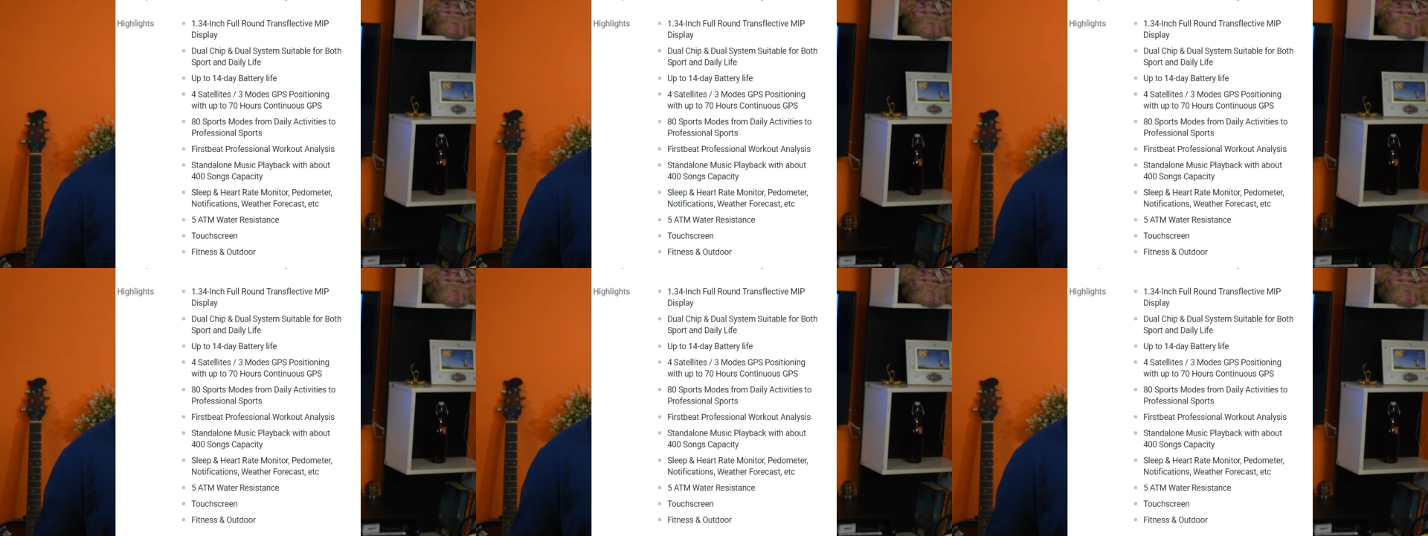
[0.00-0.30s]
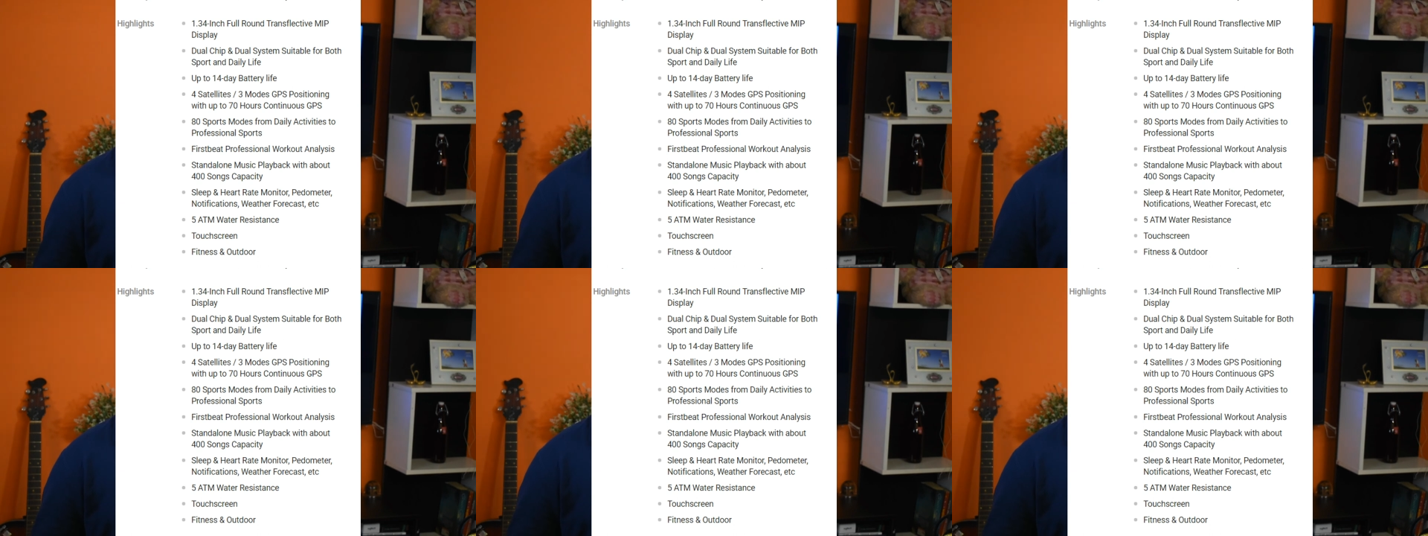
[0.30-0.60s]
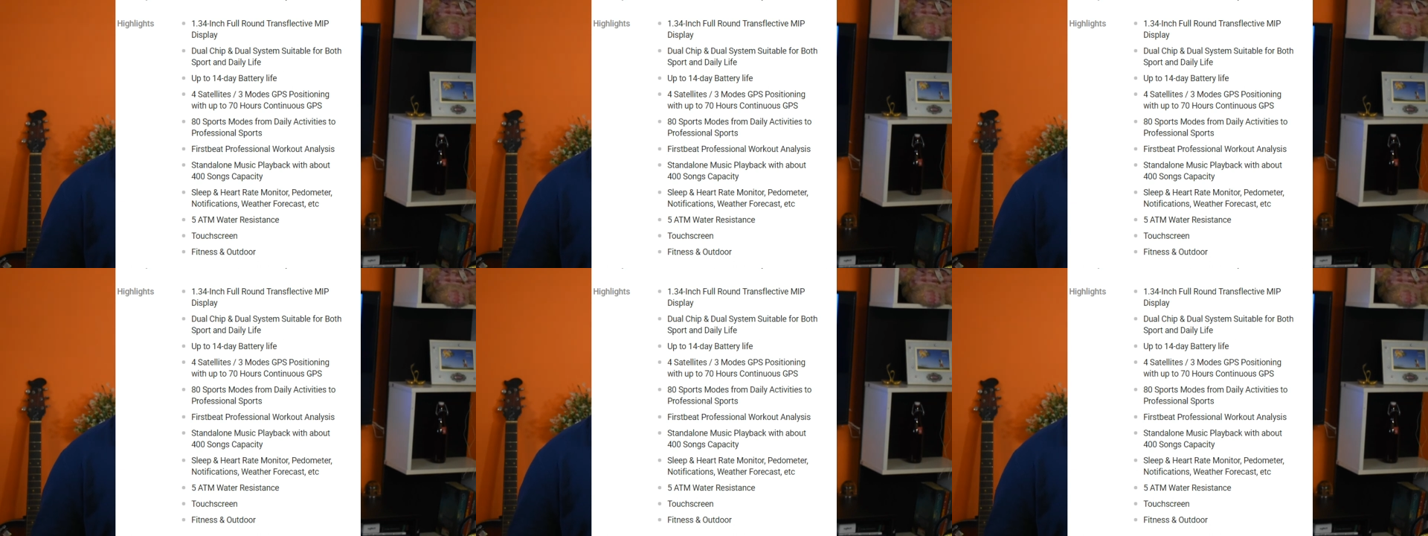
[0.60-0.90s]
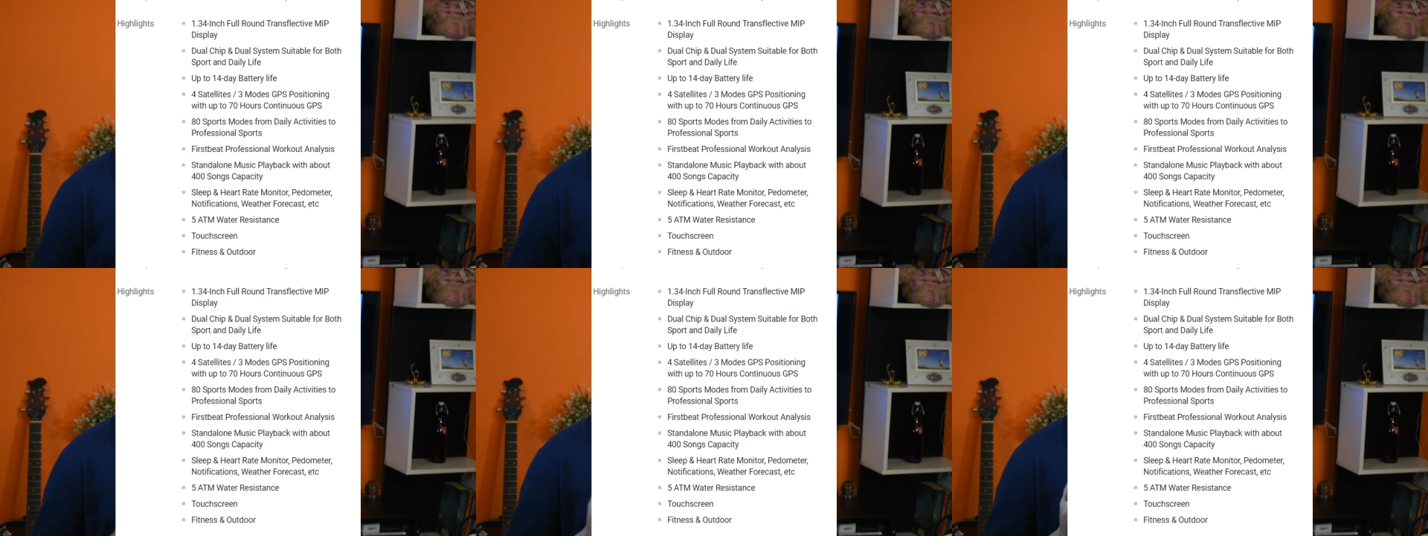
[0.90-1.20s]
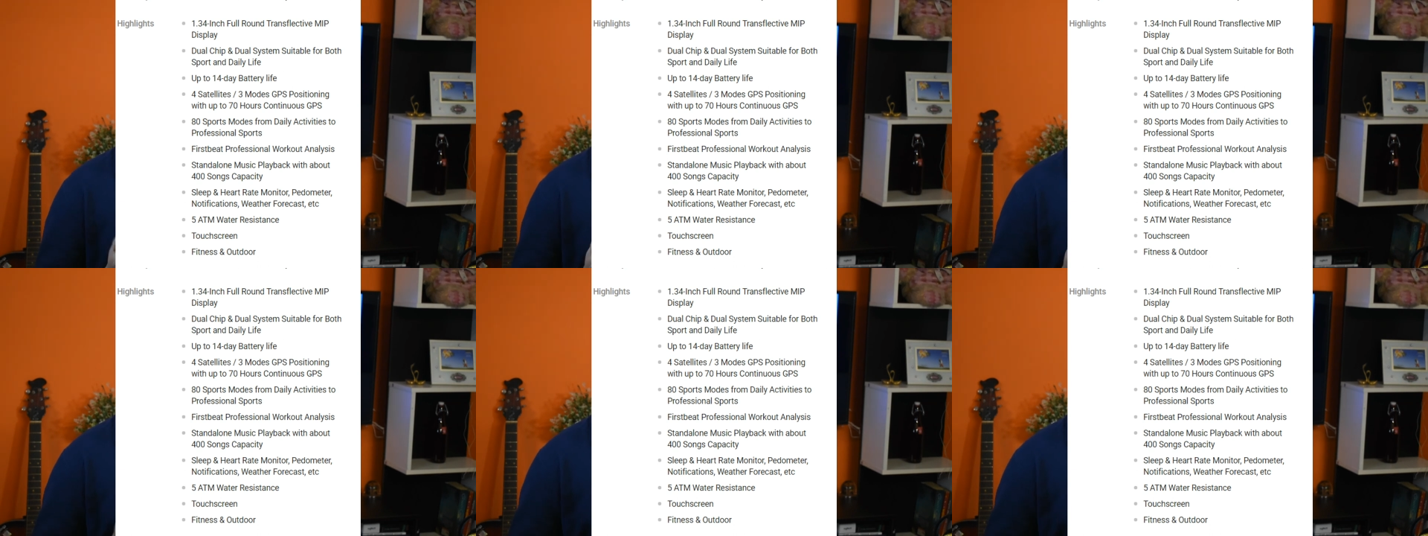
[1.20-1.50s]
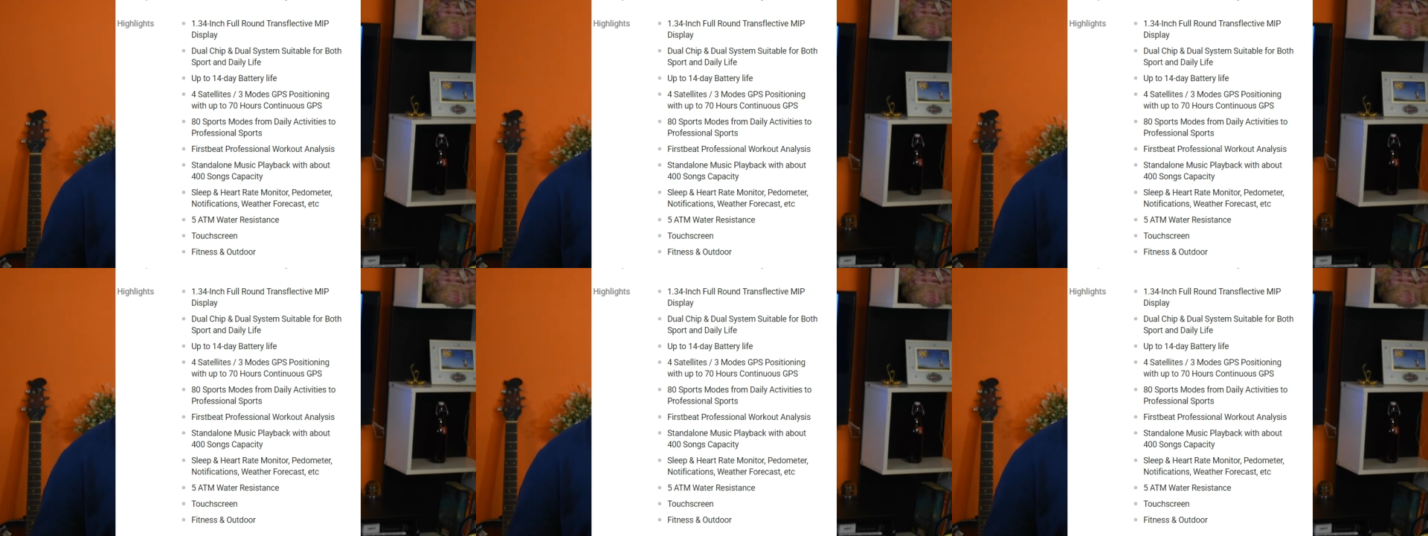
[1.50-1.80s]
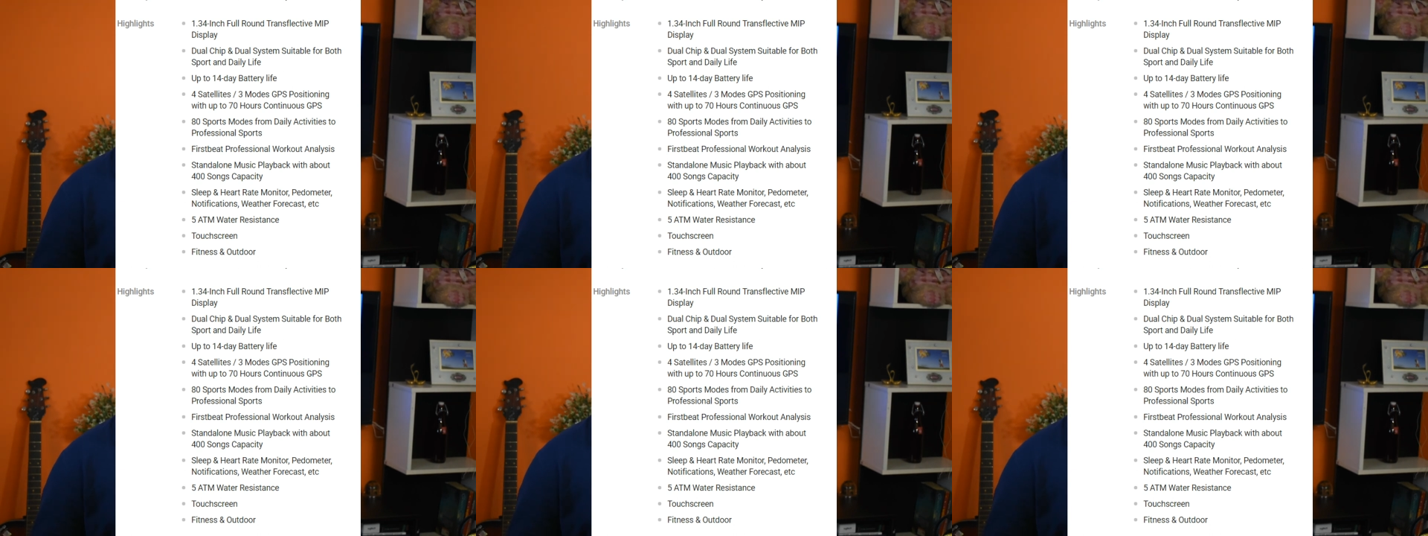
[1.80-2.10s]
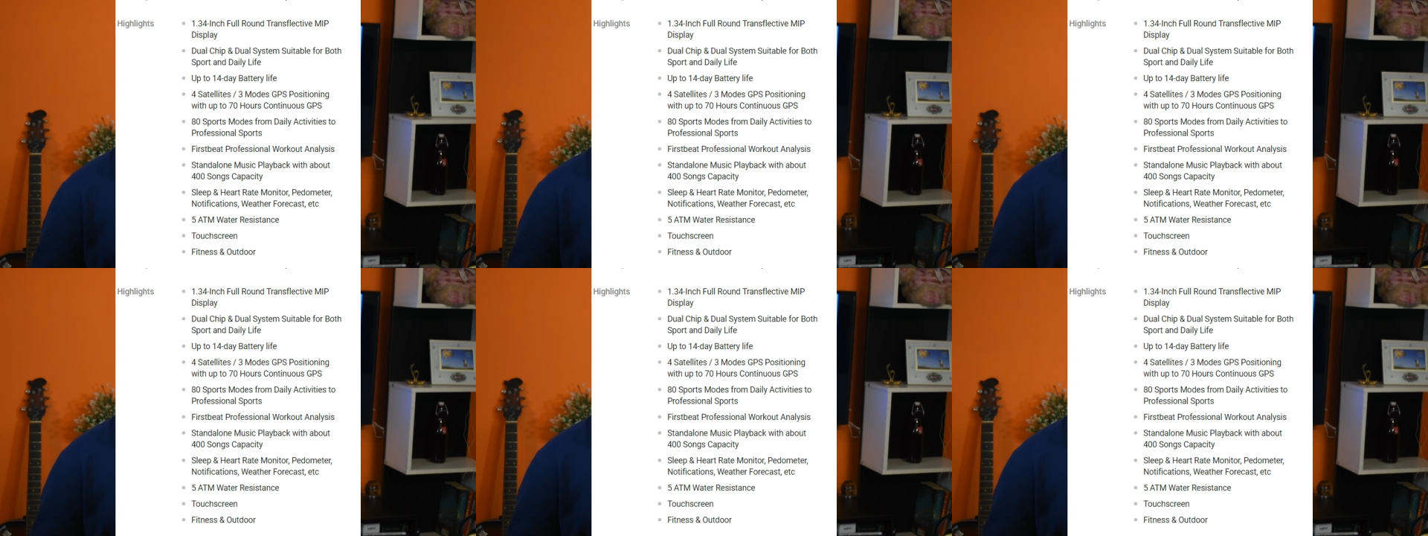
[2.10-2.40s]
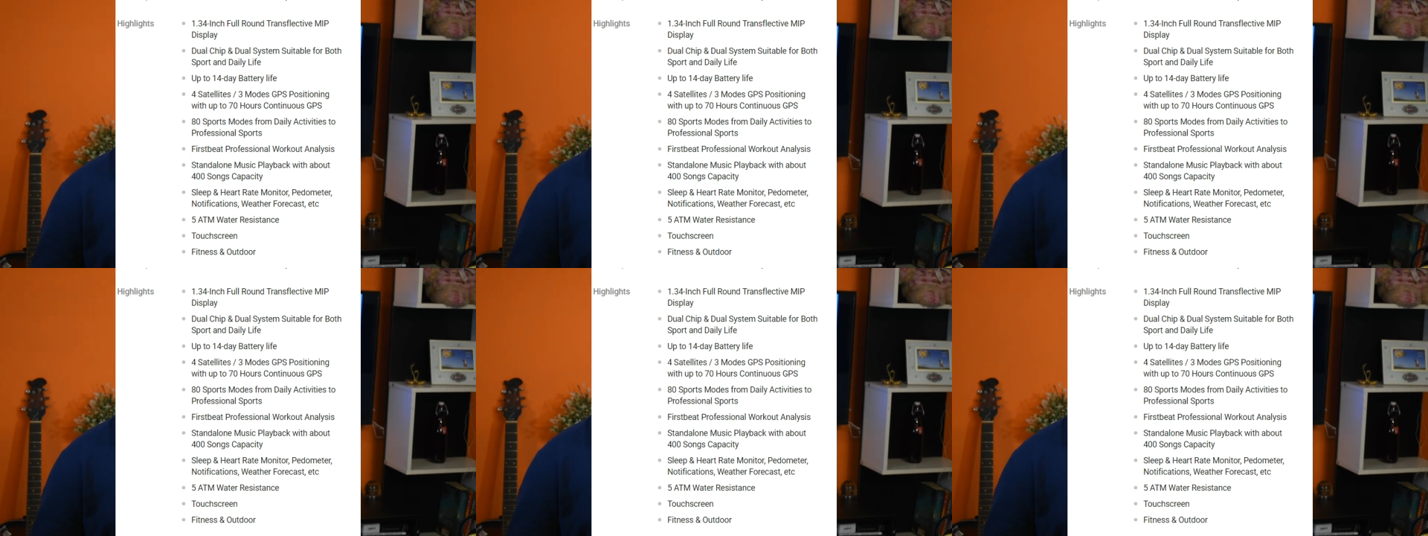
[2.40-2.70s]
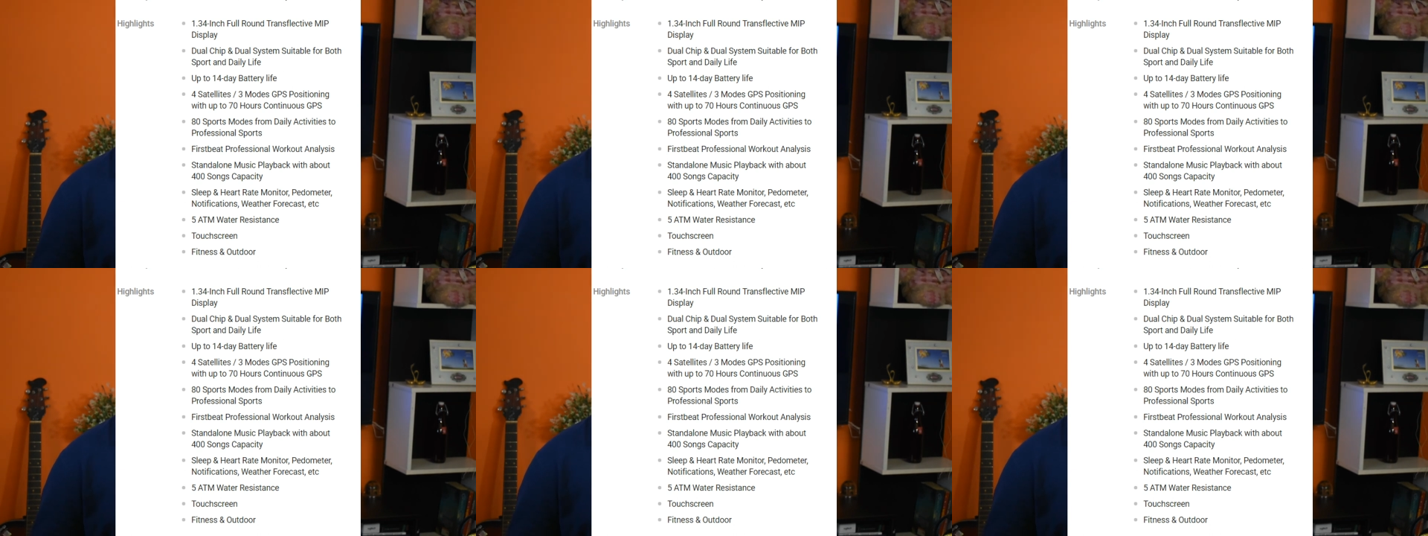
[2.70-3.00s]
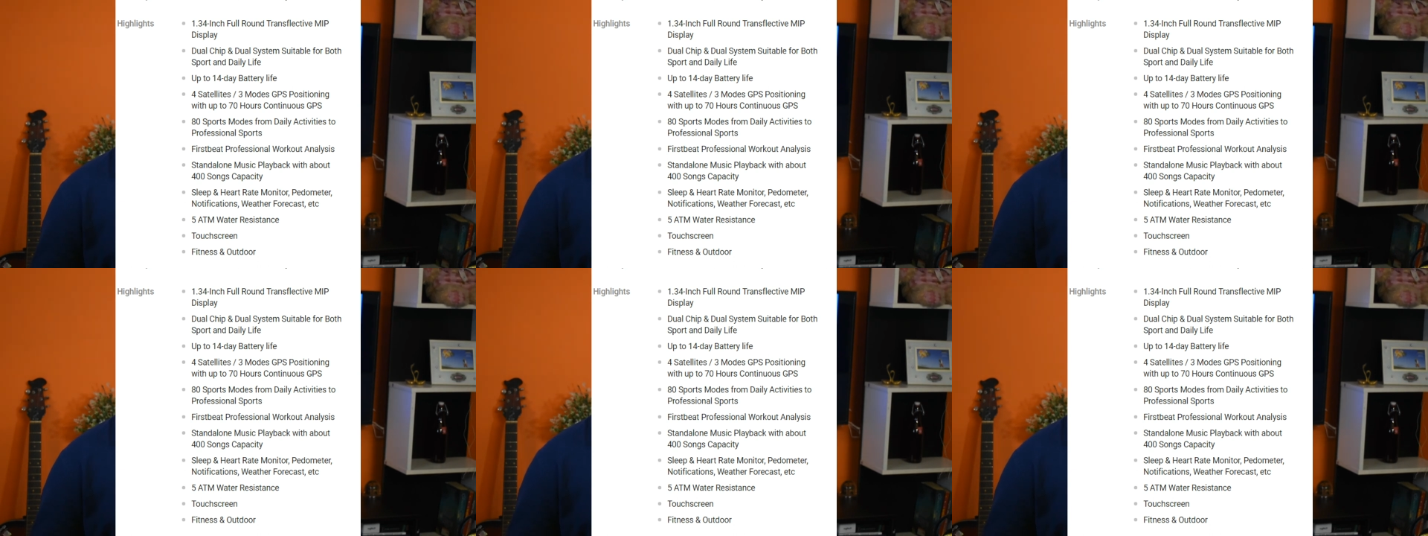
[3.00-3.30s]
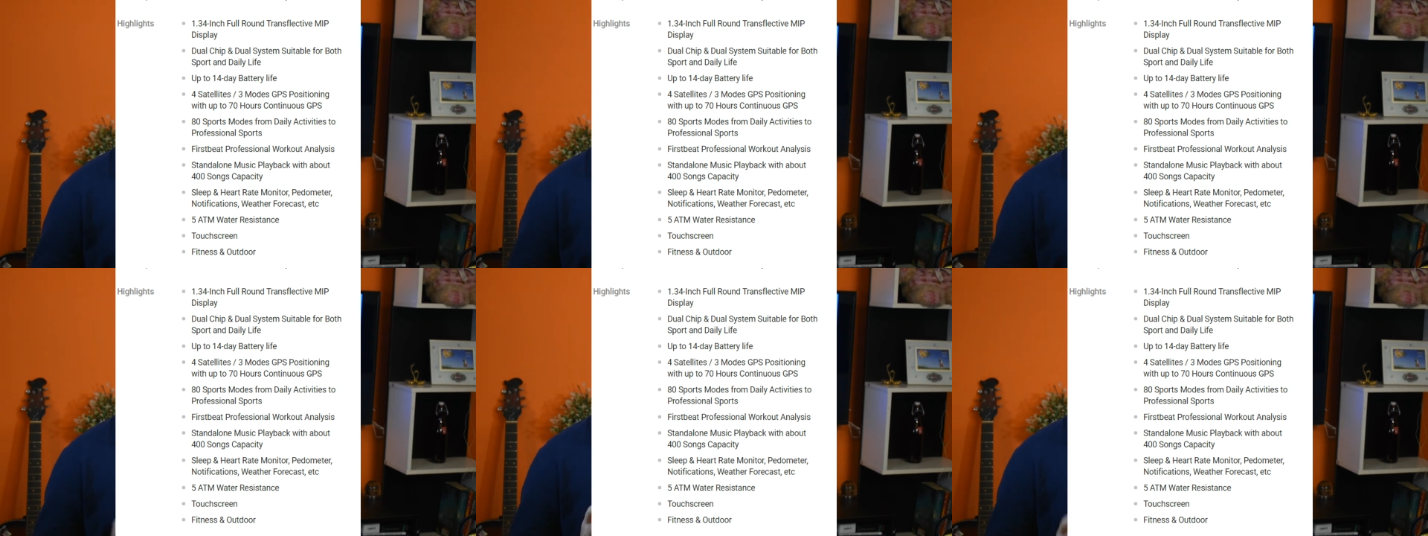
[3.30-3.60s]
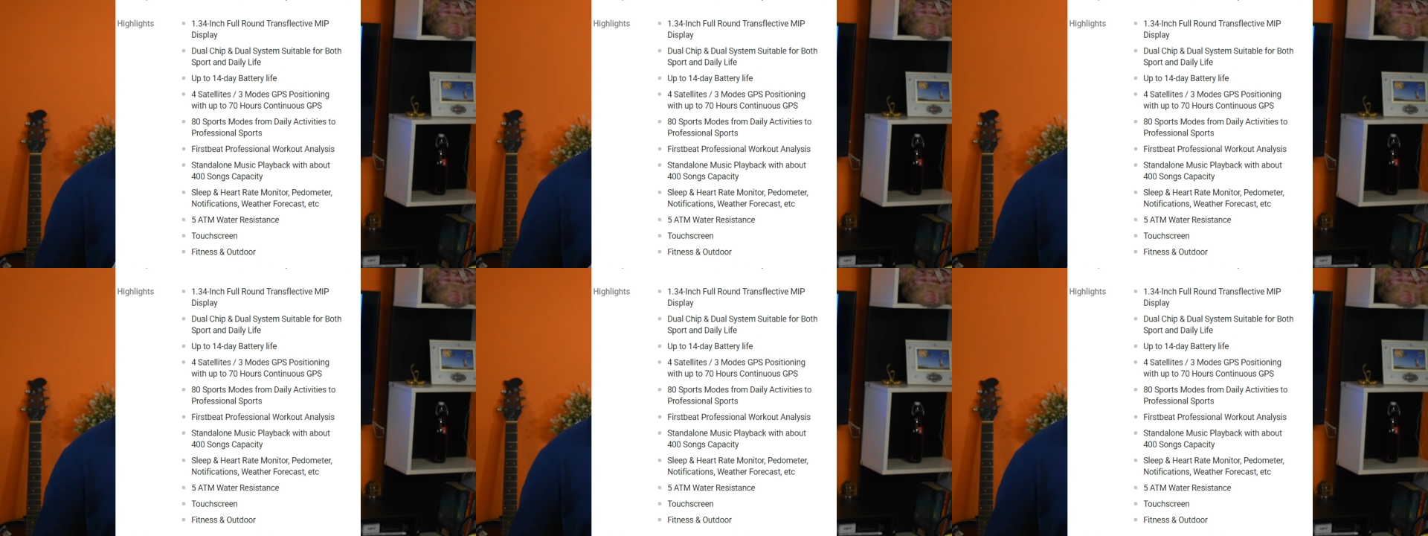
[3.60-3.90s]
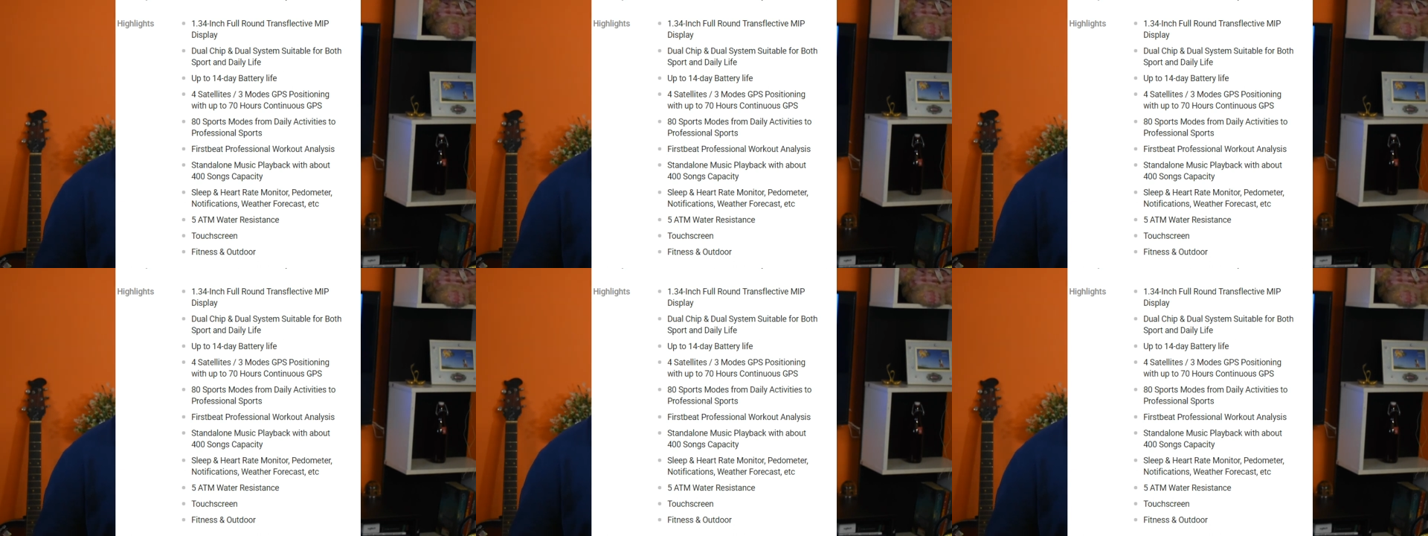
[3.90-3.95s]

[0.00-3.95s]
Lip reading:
(no speaker visible)